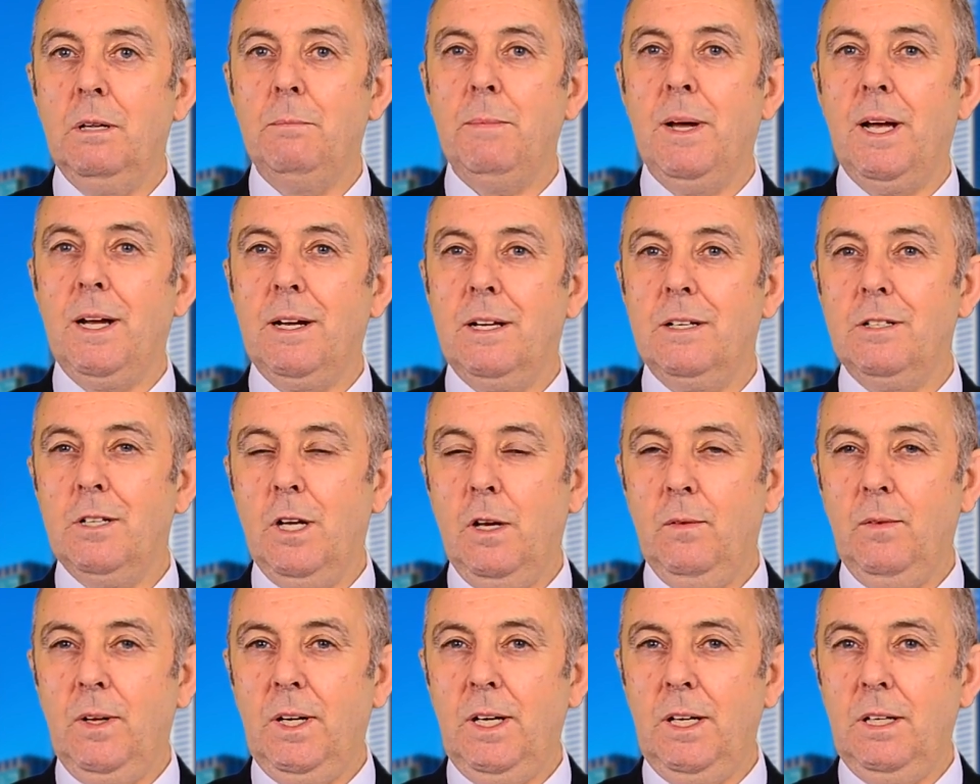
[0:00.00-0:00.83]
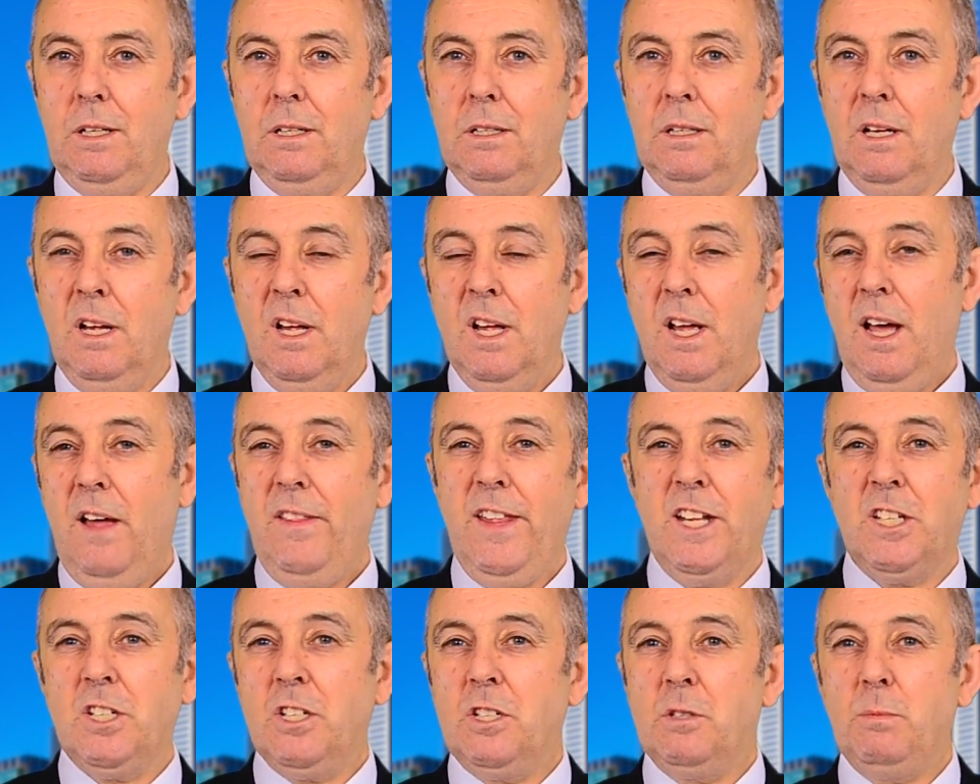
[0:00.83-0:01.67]
and
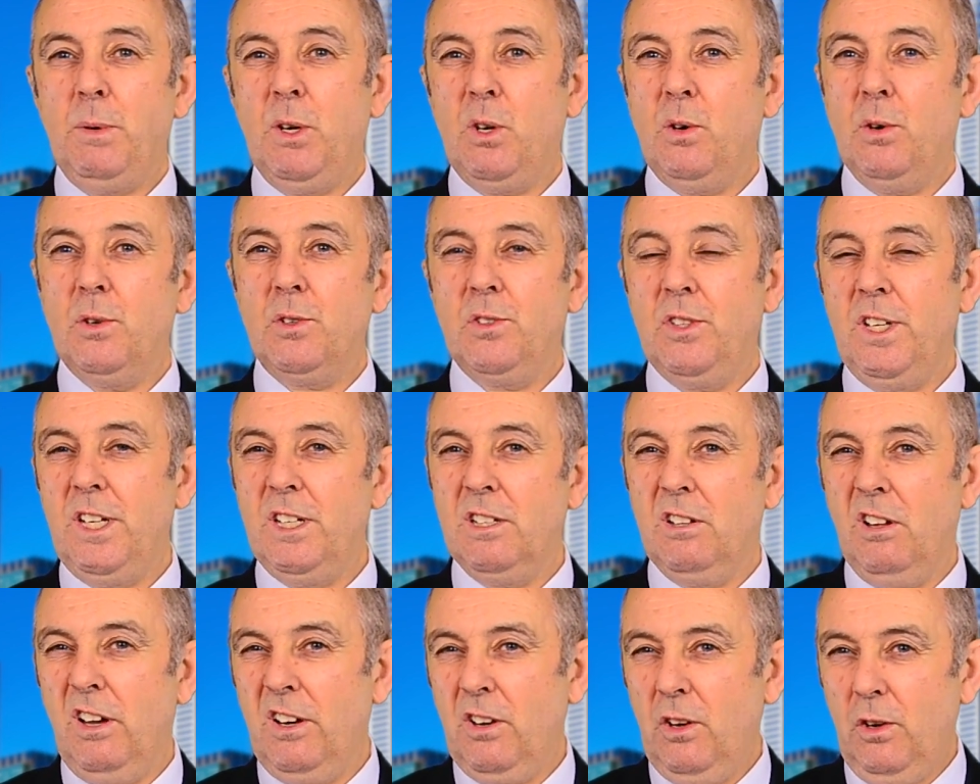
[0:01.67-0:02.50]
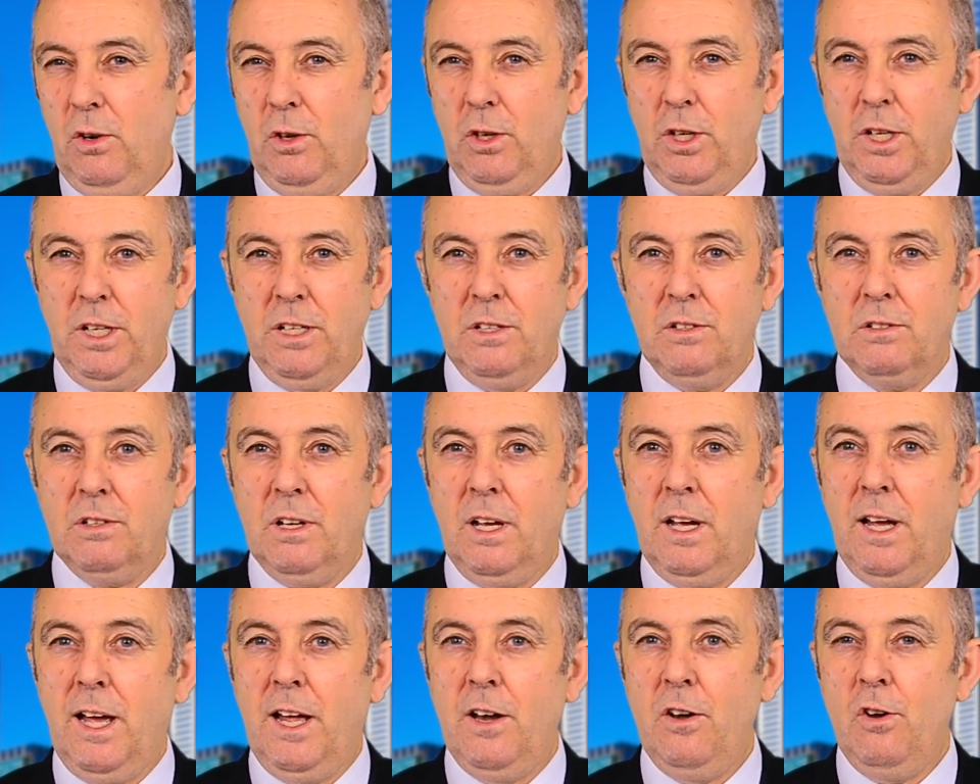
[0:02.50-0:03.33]
that's just because things like earnings
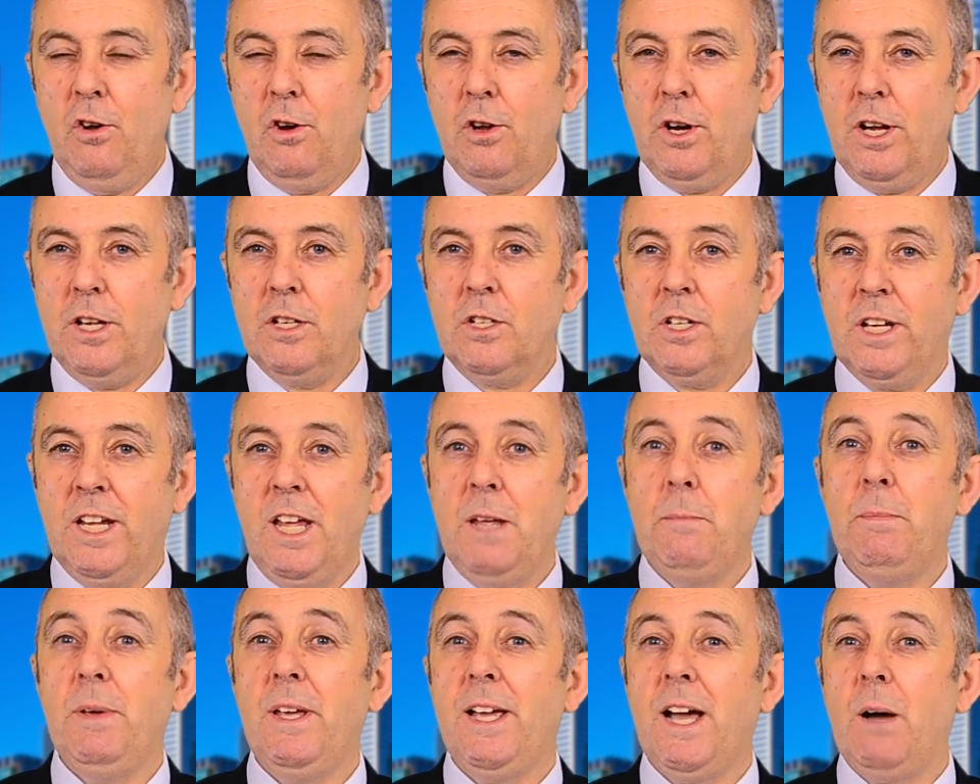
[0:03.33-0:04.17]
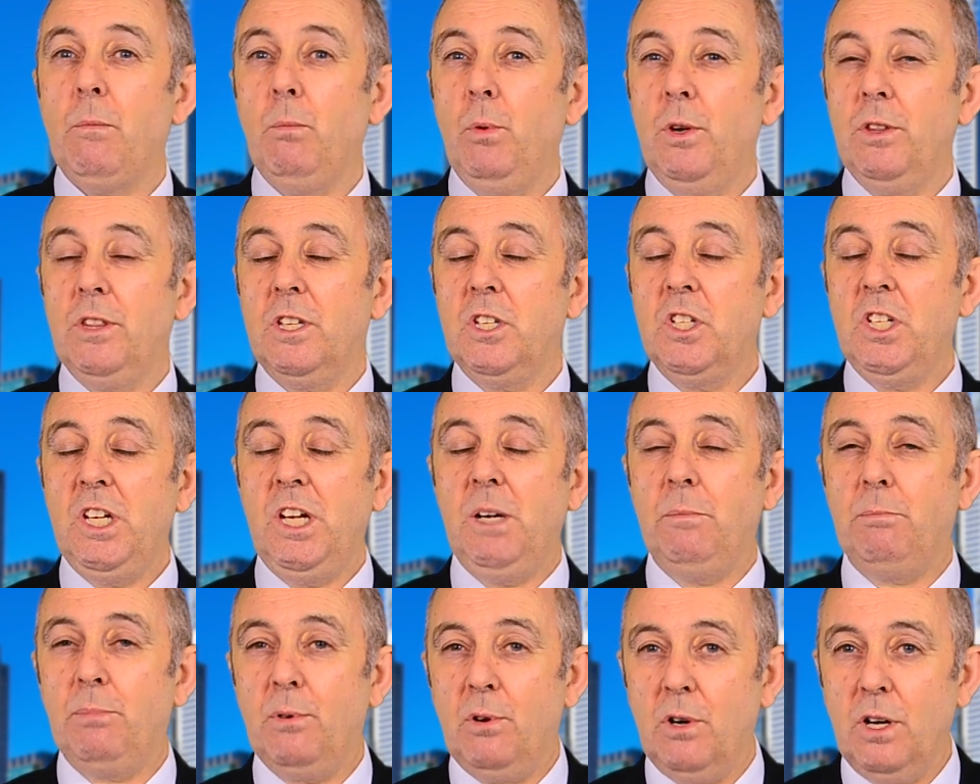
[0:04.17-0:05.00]
are not as keeping up with the
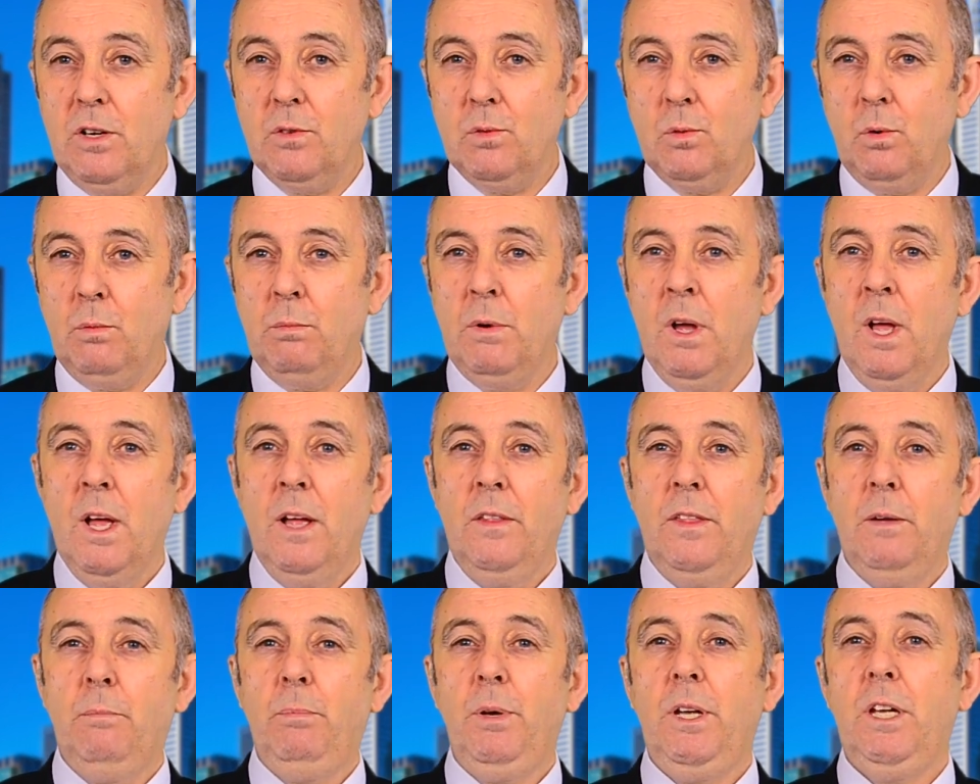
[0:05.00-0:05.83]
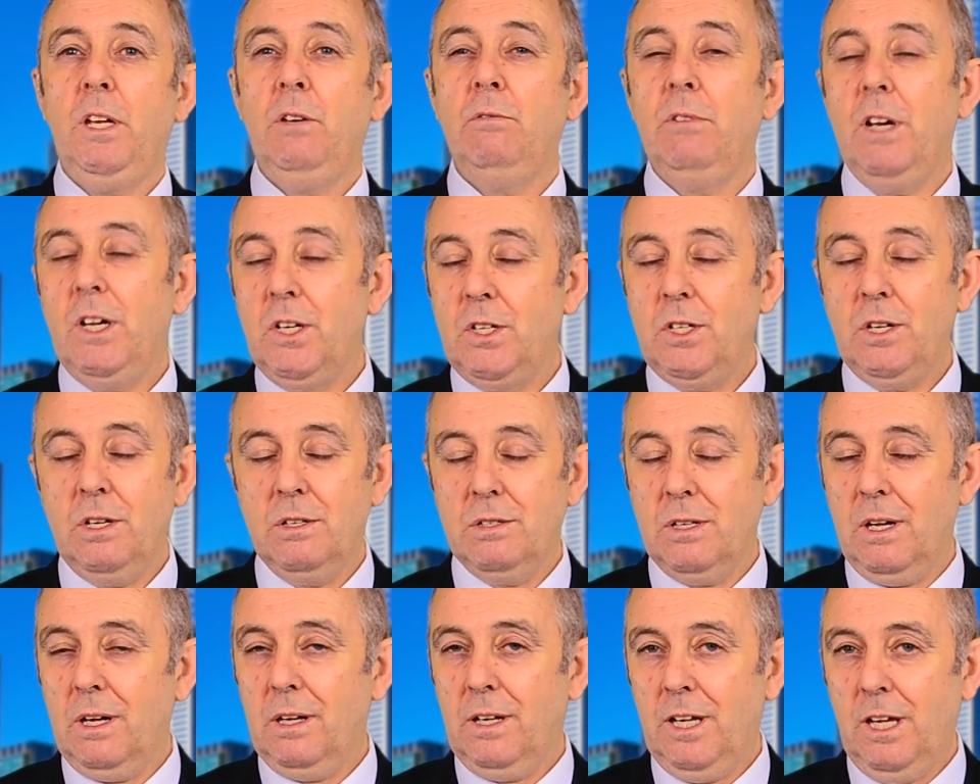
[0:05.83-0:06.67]
share price, or the PE
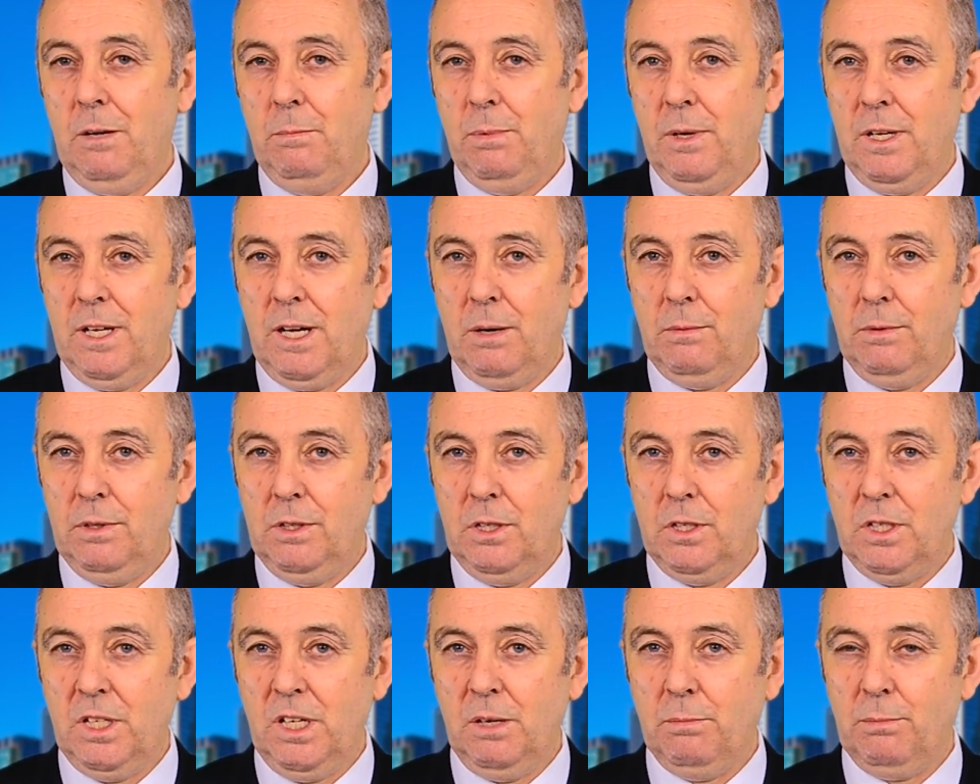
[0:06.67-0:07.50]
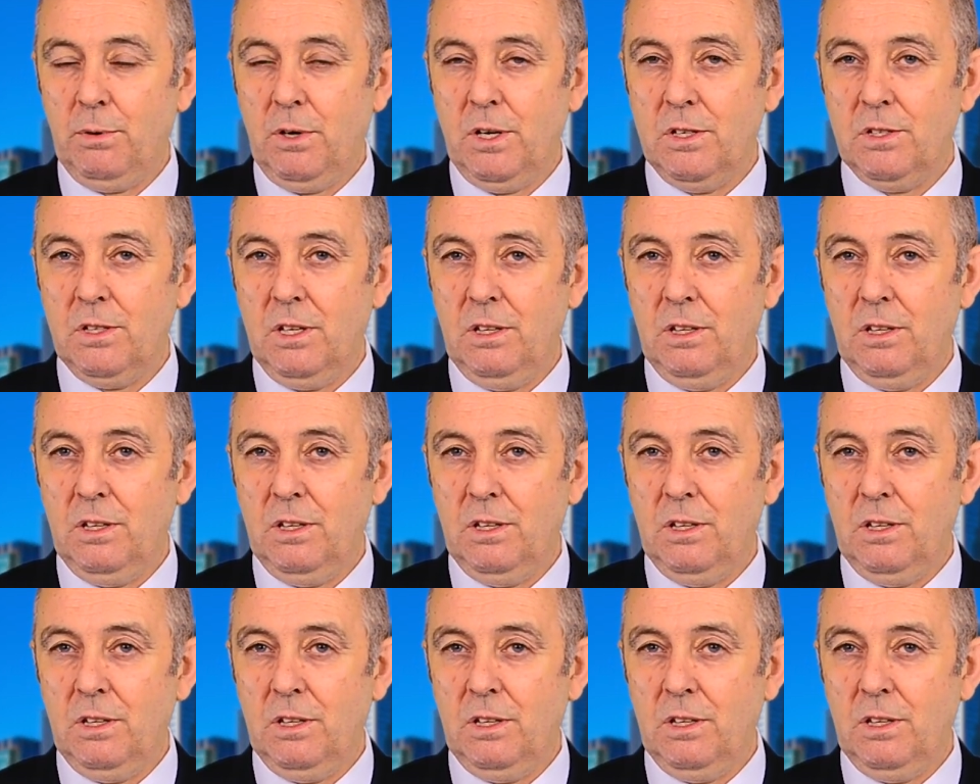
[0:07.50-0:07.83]
ratios aren't keeping up with the share price.